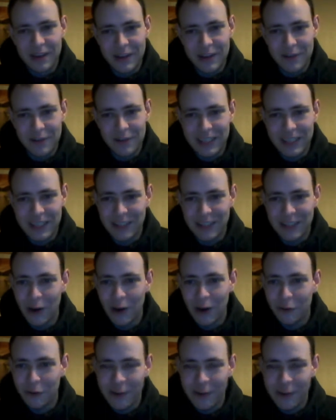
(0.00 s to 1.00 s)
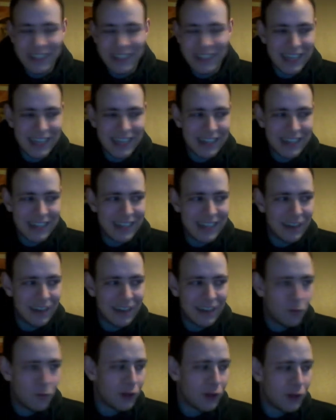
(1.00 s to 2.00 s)
his girlfriends, he's had a telling
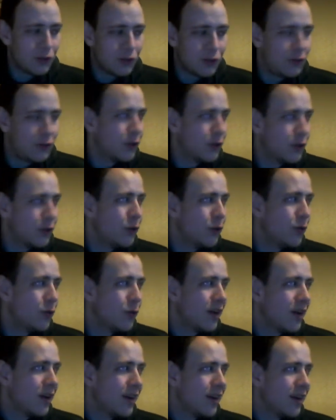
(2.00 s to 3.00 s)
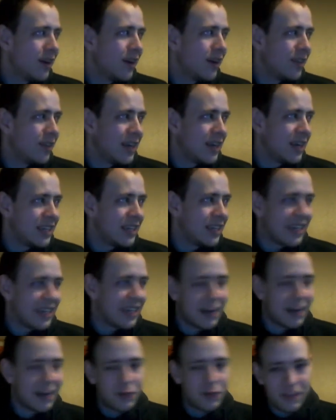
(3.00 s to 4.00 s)
him what to do, and then he needs to get
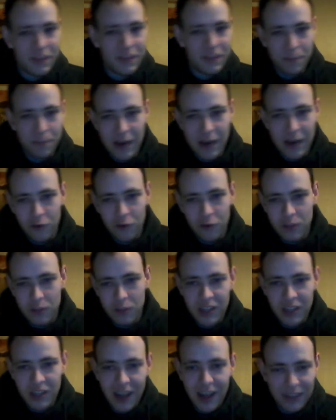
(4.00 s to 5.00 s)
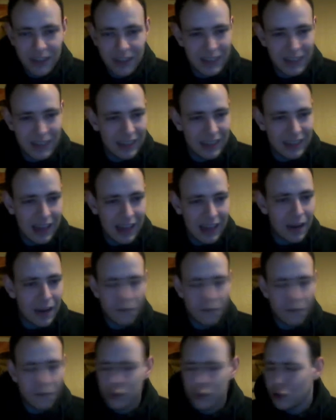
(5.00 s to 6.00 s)
out of his bedroom and start living
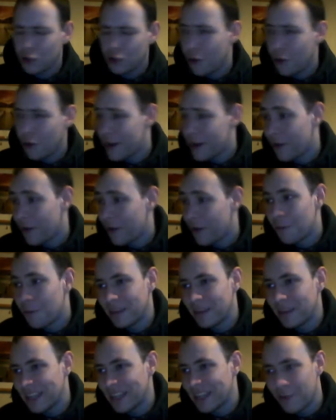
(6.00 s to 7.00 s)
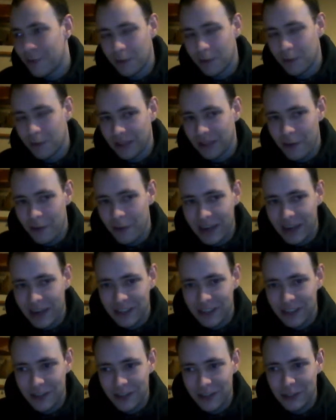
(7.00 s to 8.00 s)
life. So many unbelievable lyrics
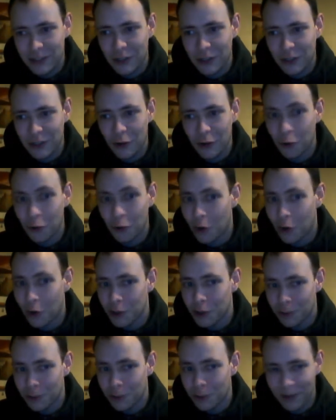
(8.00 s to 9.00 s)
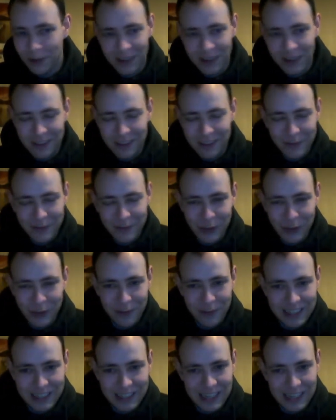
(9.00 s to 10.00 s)
that are so quotable, absolutely
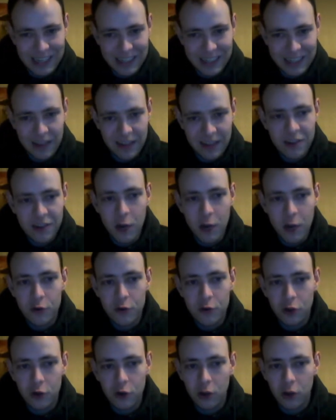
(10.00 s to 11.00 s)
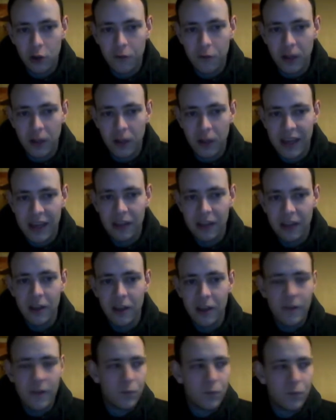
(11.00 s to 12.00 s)
fantastic. Then Down Colourful Hill,
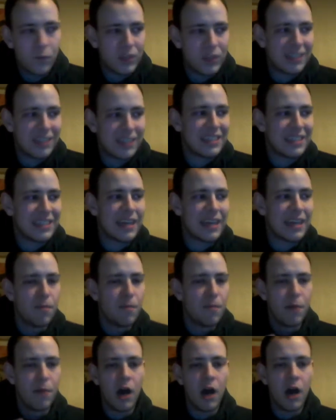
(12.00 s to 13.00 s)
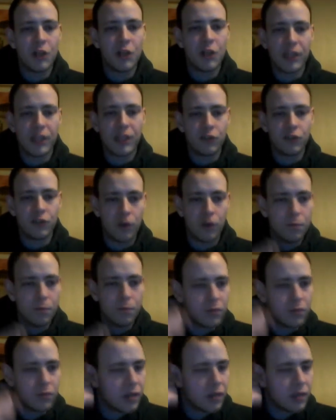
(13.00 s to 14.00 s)
which has these kind of marching
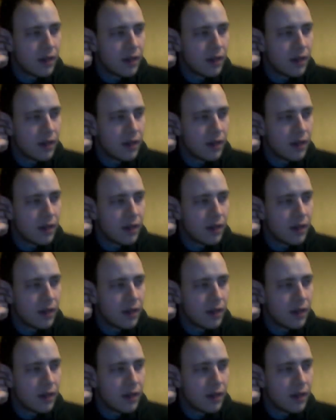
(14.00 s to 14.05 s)
drums,